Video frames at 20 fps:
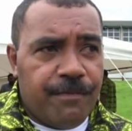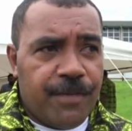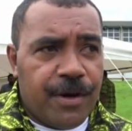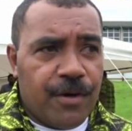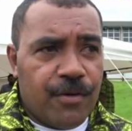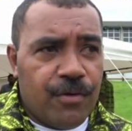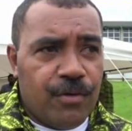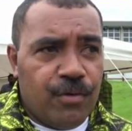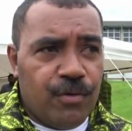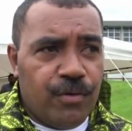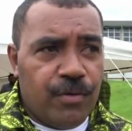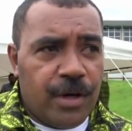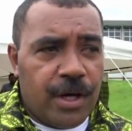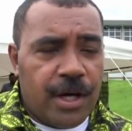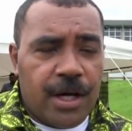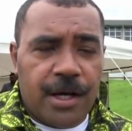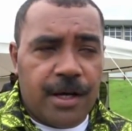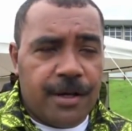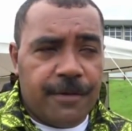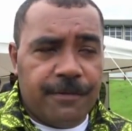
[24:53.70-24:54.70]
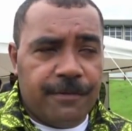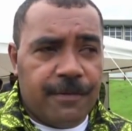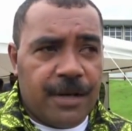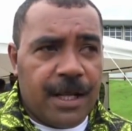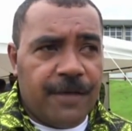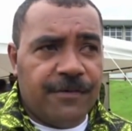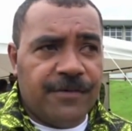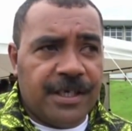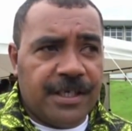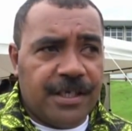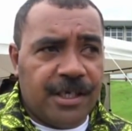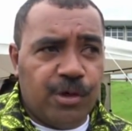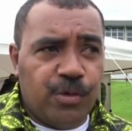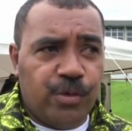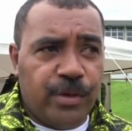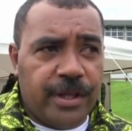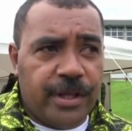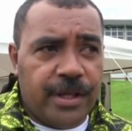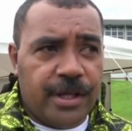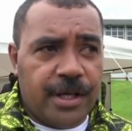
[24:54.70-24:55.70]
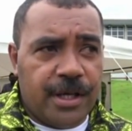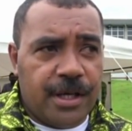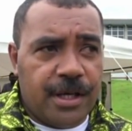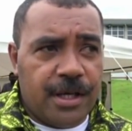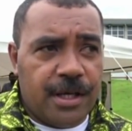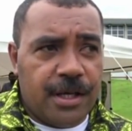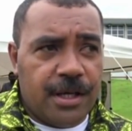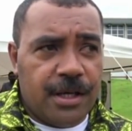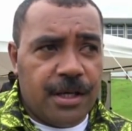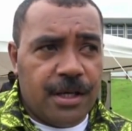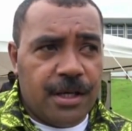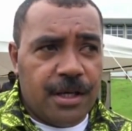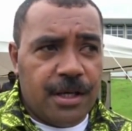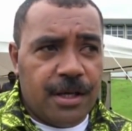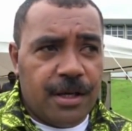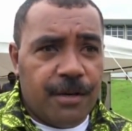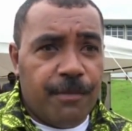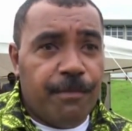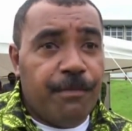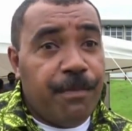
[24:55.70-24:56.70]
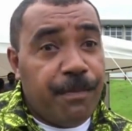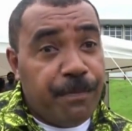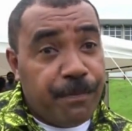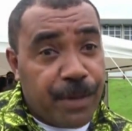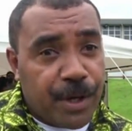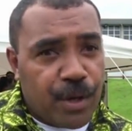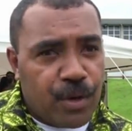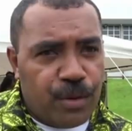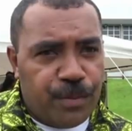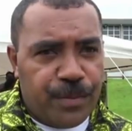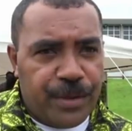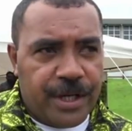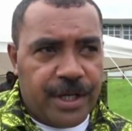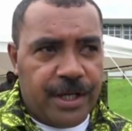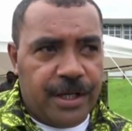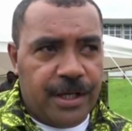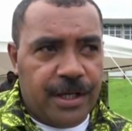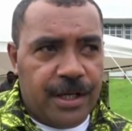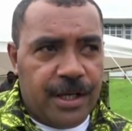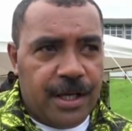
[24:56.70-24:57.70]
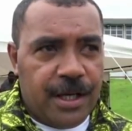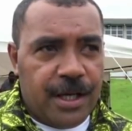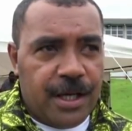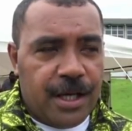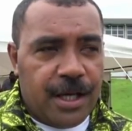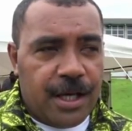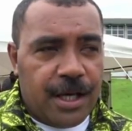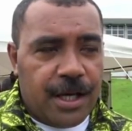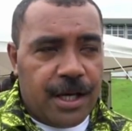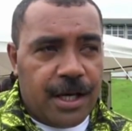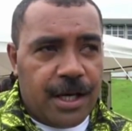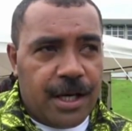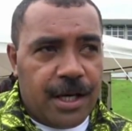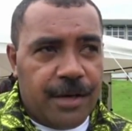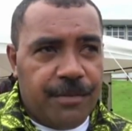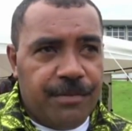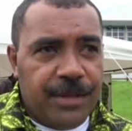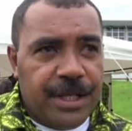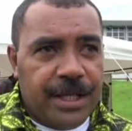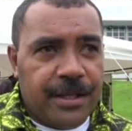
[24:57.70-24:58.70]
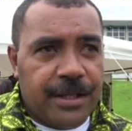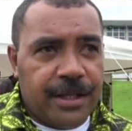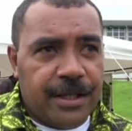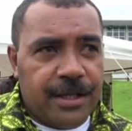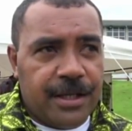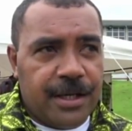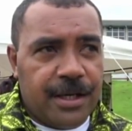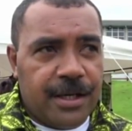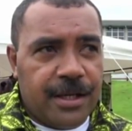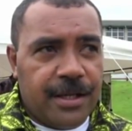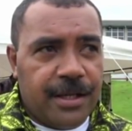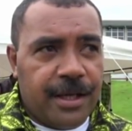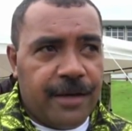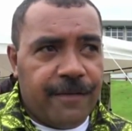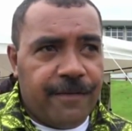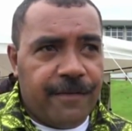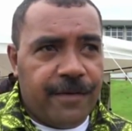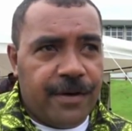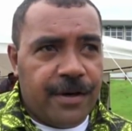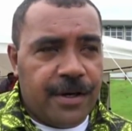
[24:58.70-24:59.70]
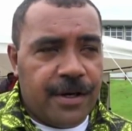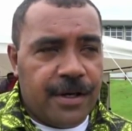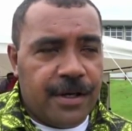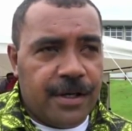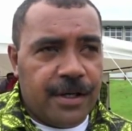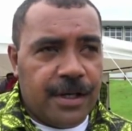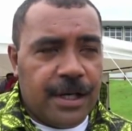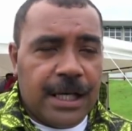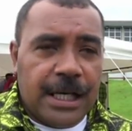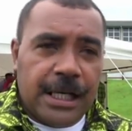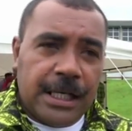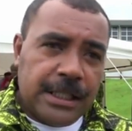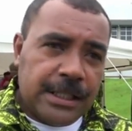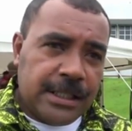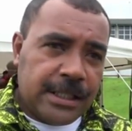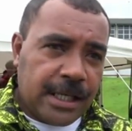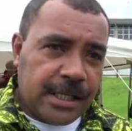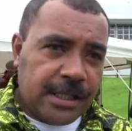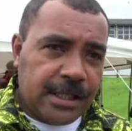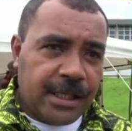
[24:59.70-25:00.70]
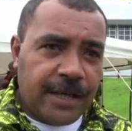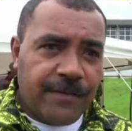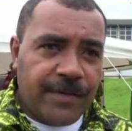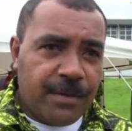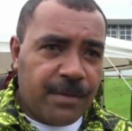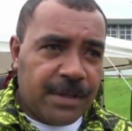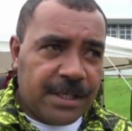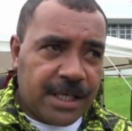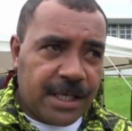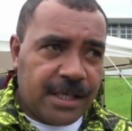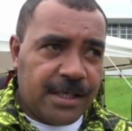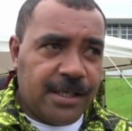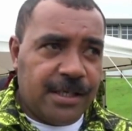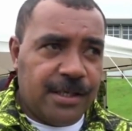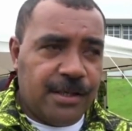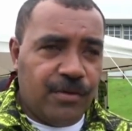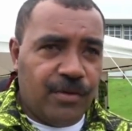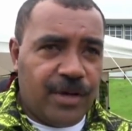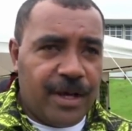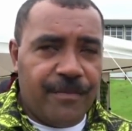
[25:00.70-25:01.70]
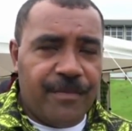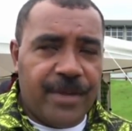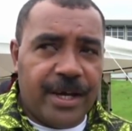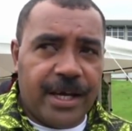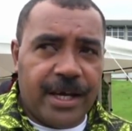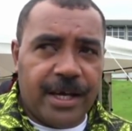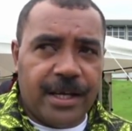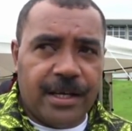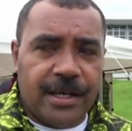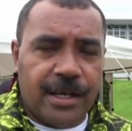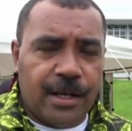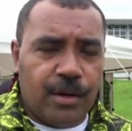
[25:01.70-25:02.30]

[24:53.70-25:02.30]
parole, life sentence with parole period, meaning that they have a chance, give them a chance to come back and